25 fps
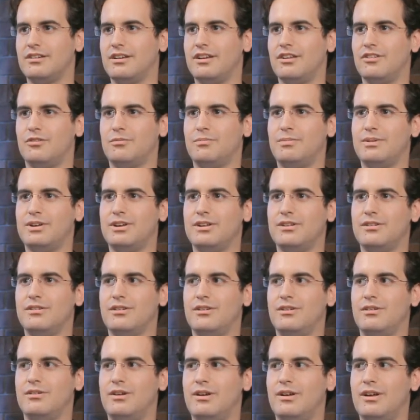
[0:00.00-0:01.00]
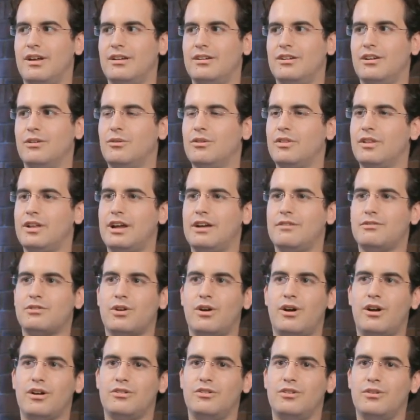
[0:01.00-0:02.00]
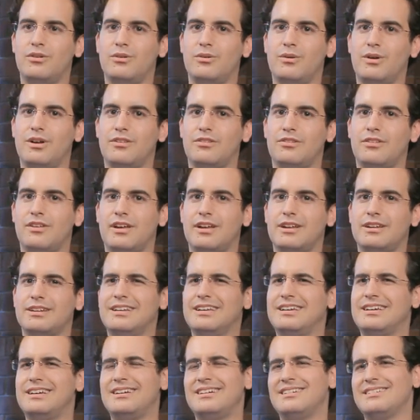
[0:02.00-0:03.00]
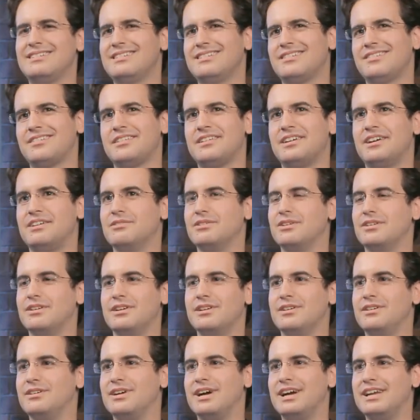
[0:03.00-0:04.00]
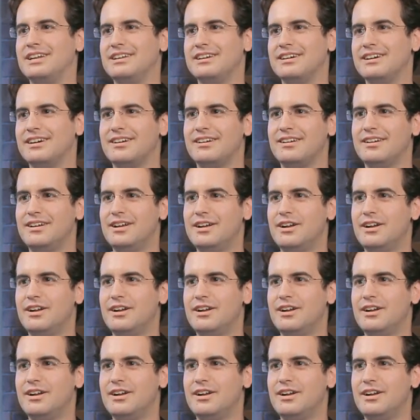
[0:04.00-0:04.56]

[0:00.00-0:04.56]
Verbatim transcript: has been no one that I've talked to has said, nah, that's not really a good idea.